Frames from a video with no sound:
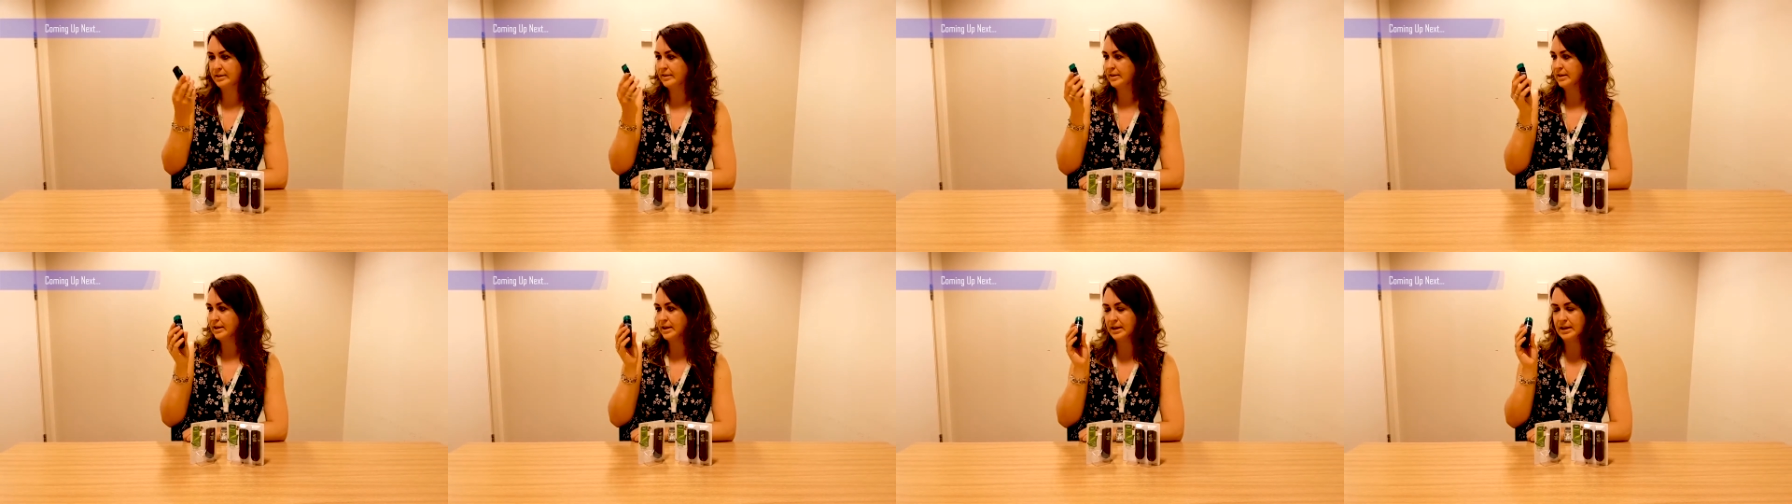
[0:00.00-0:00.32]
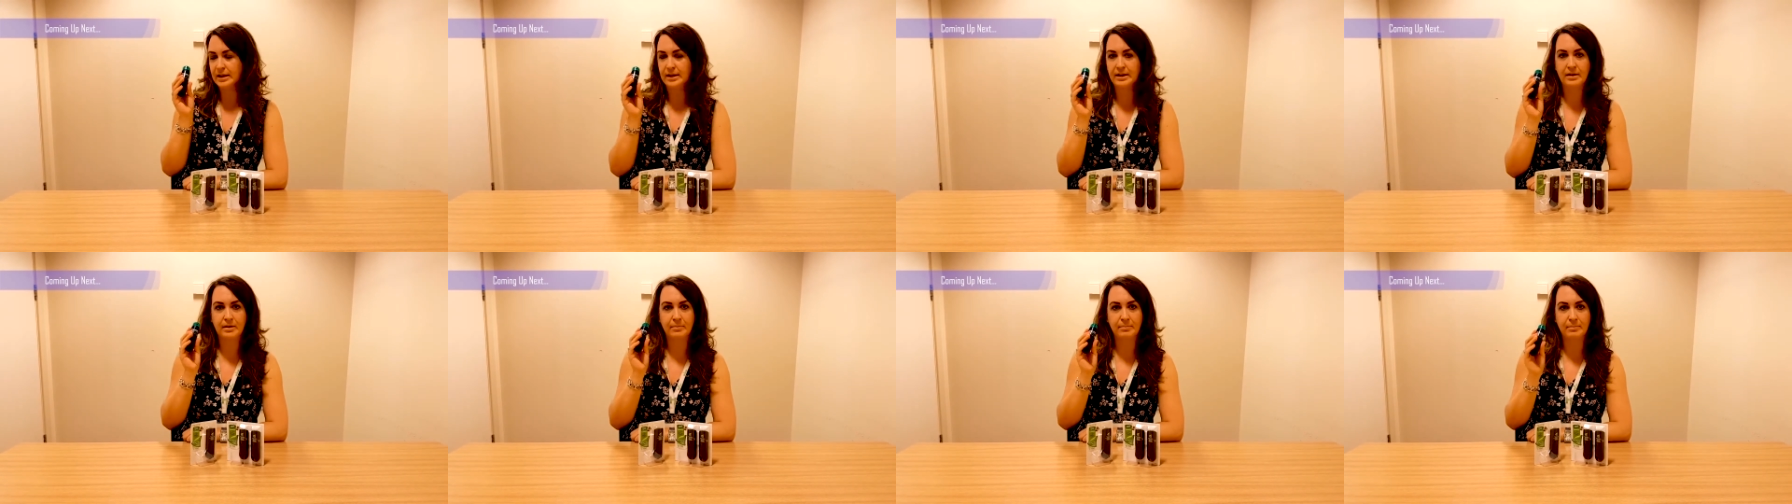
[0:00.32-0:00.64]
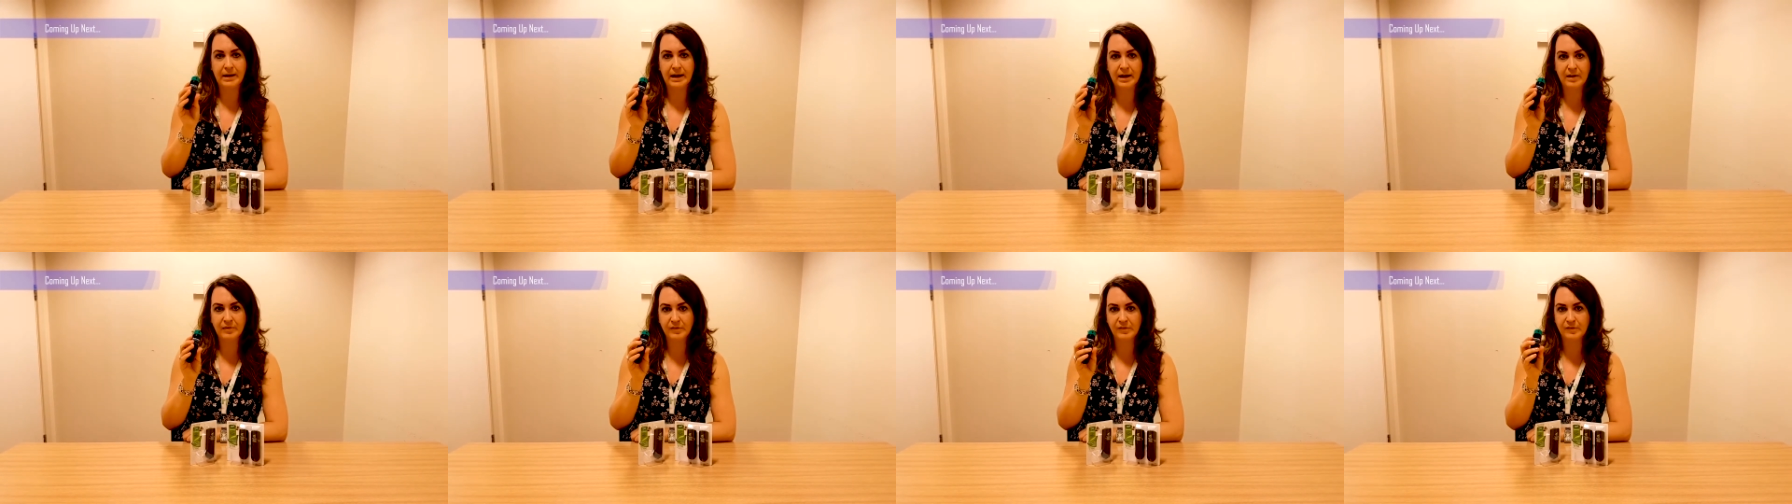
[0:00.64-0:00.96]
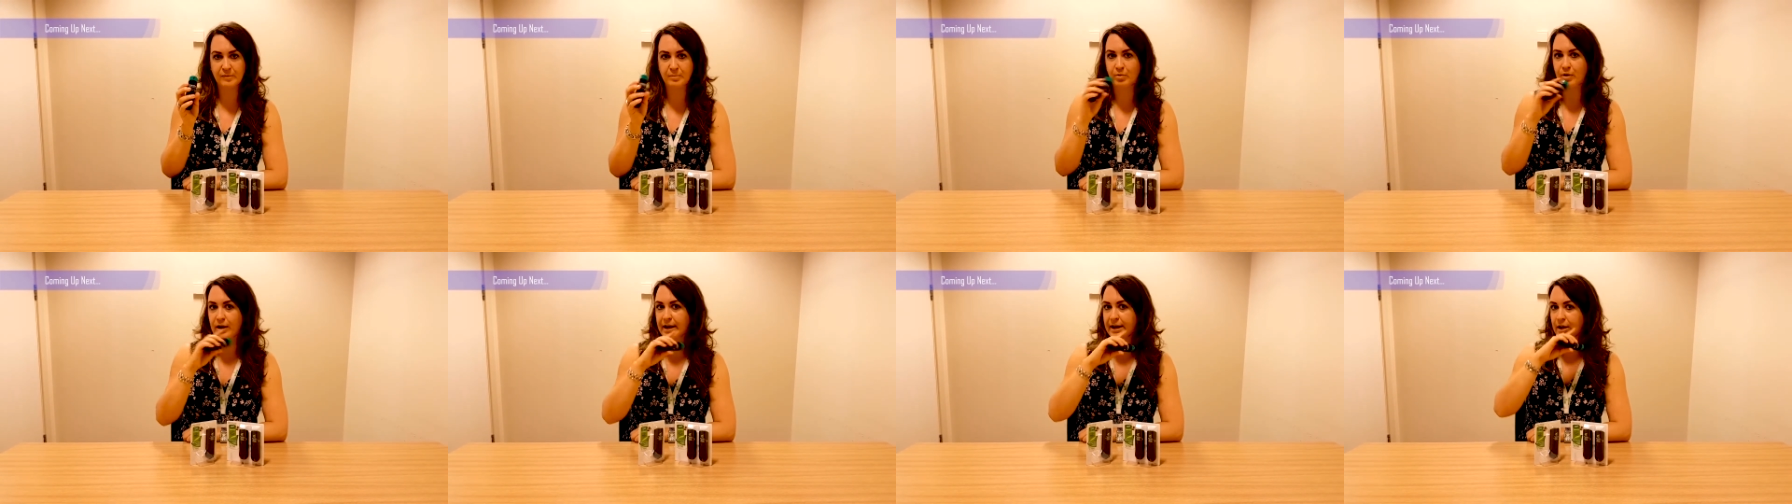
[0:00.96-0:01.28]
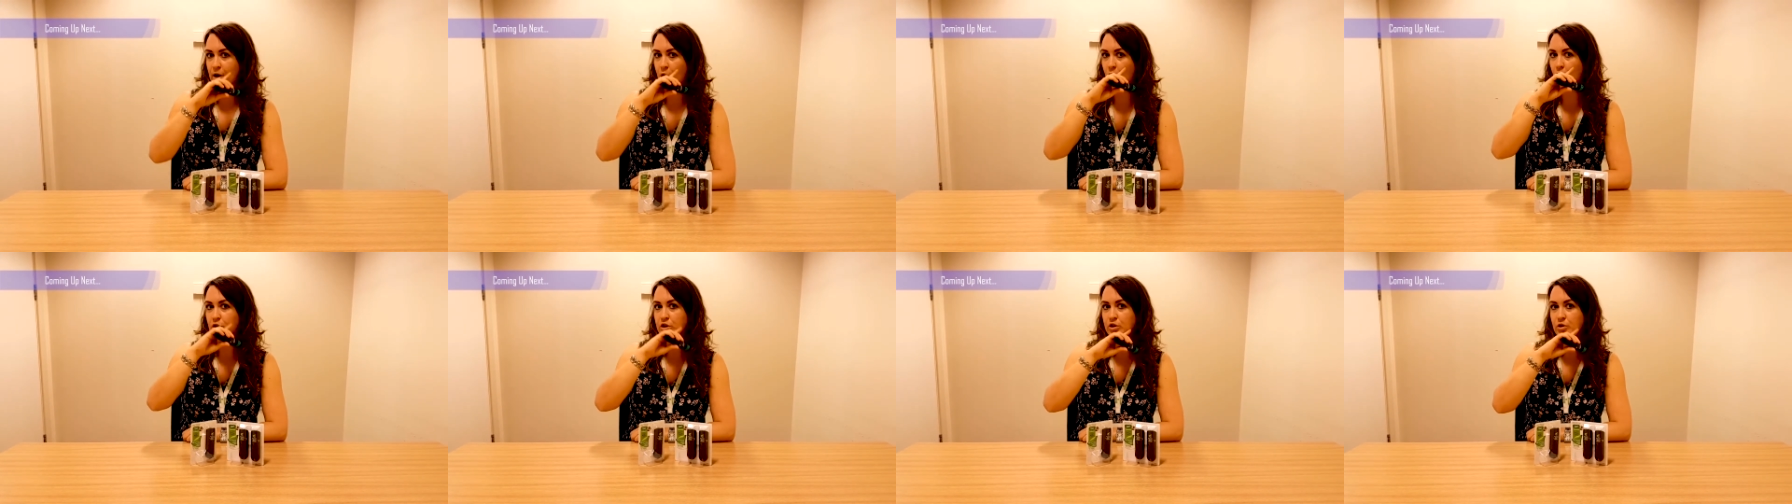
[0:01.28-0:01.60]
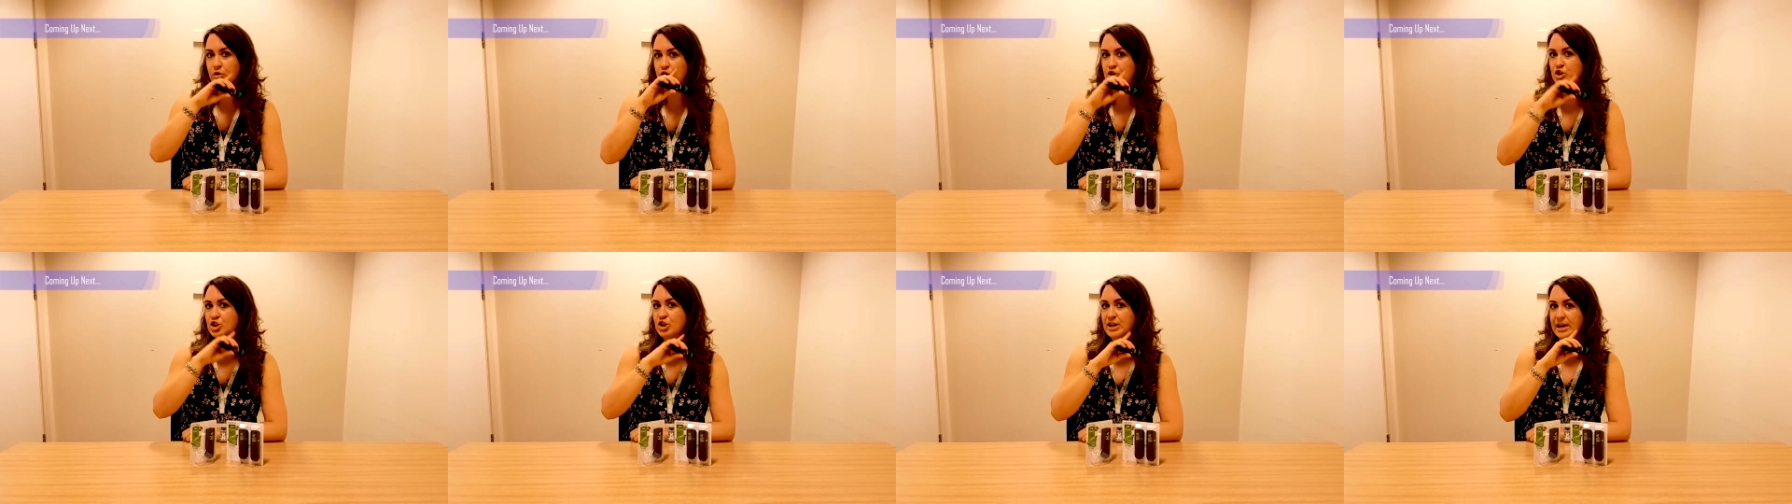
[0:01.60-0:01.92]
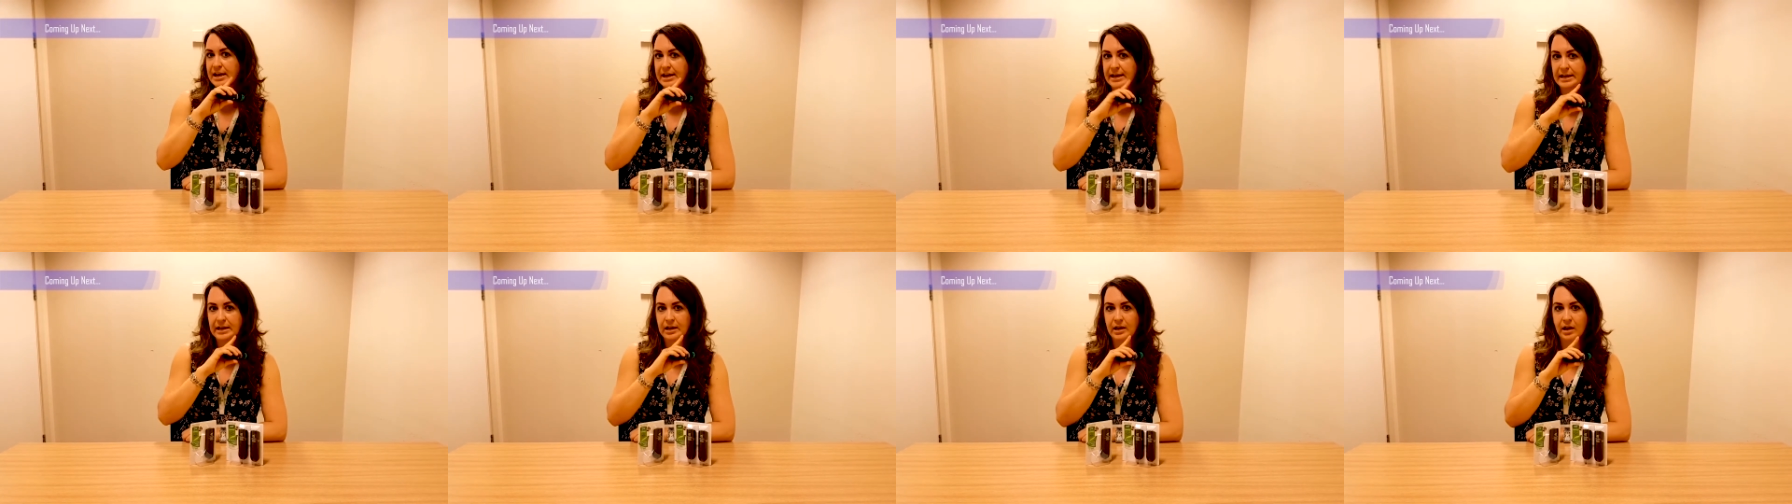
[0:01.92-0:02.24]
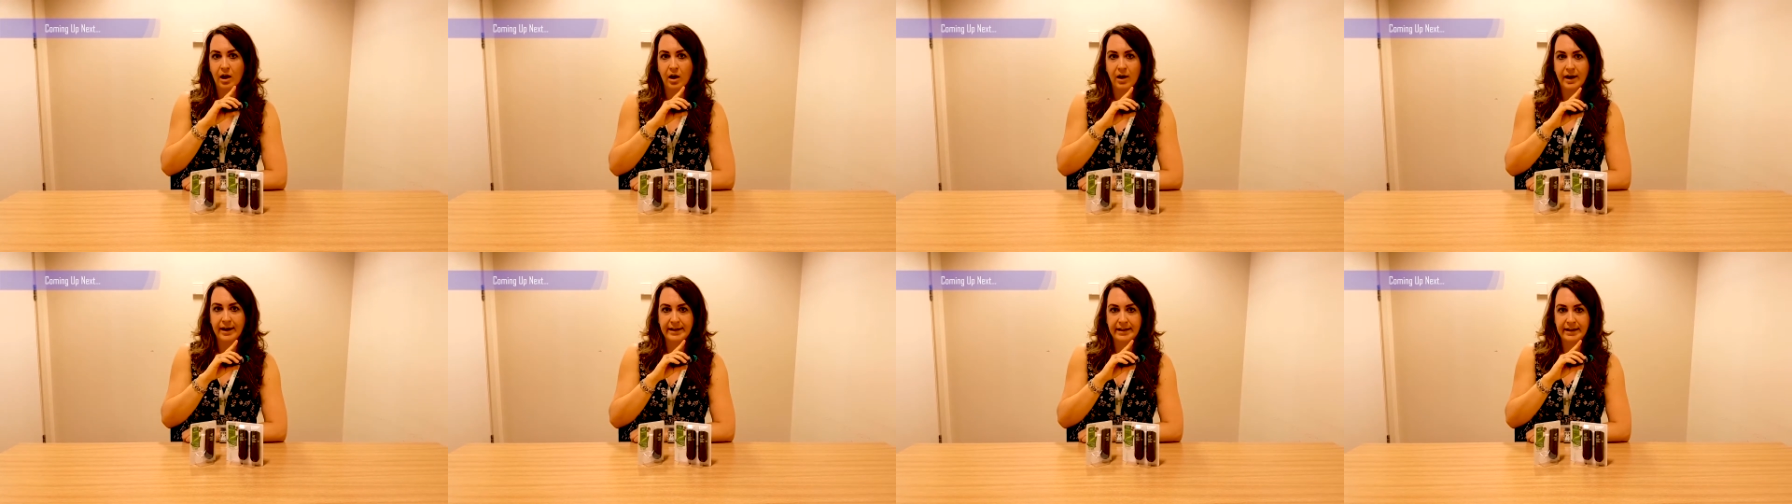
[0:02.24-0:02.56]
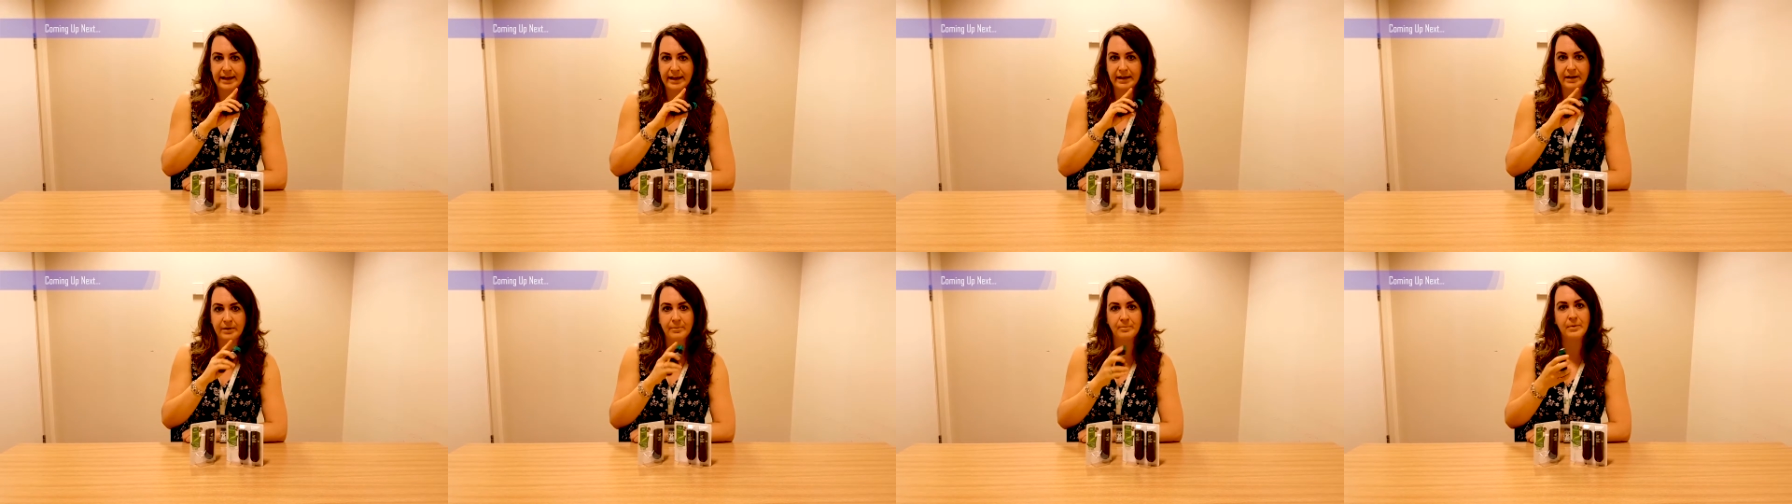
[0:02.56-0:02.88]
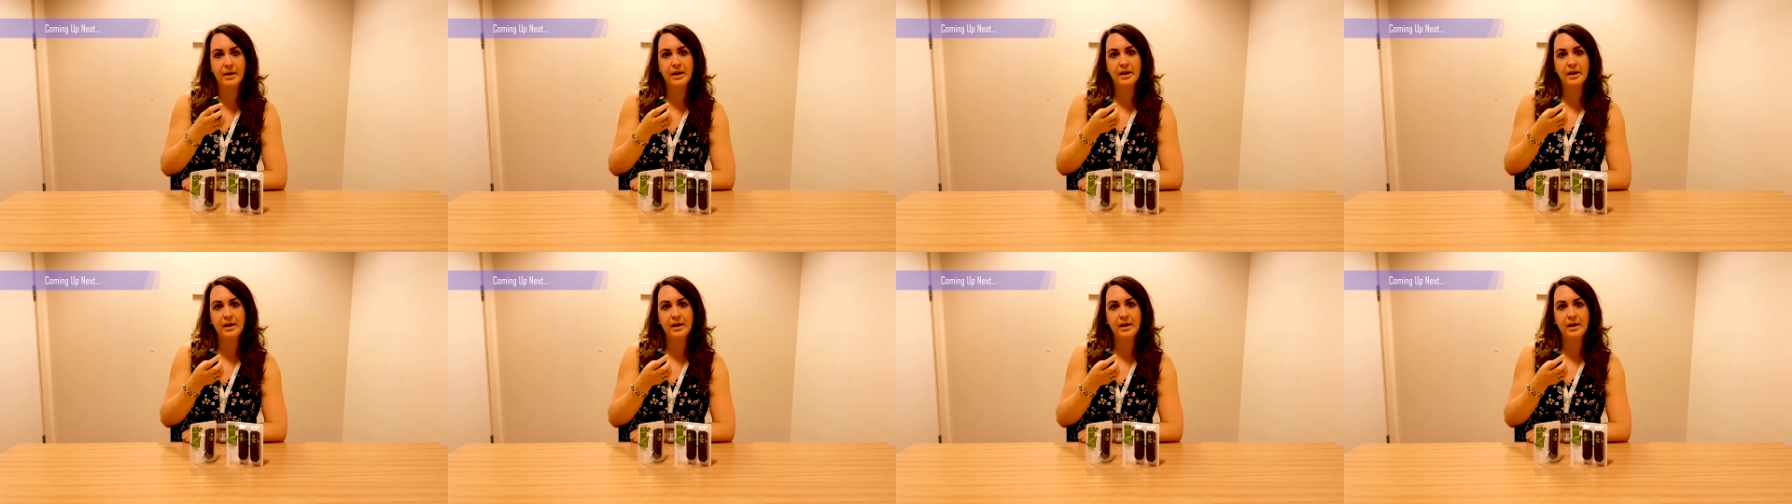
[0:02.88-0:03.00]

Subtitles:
the mouth spray on your cheek lining.